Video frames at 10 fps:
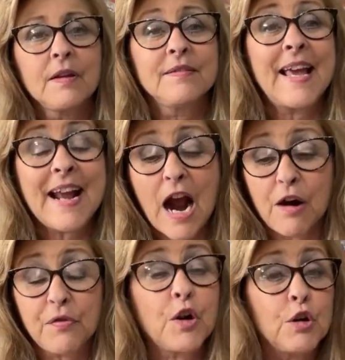They
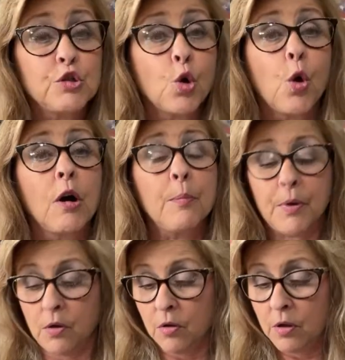are. They're
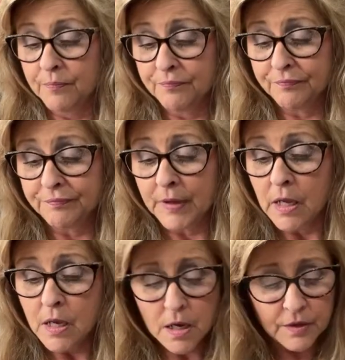adorable.
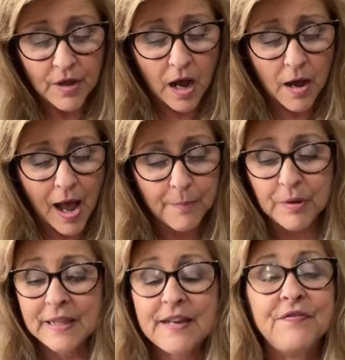Uh, I
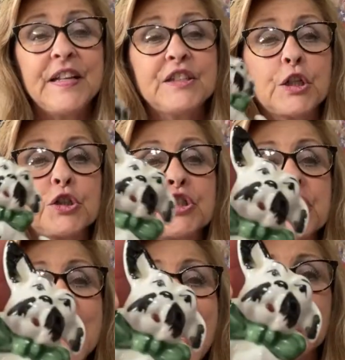believe these are
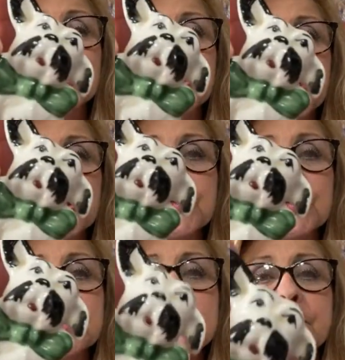
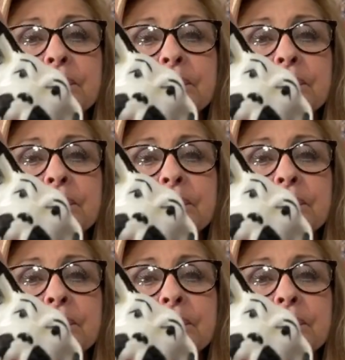schnauzers.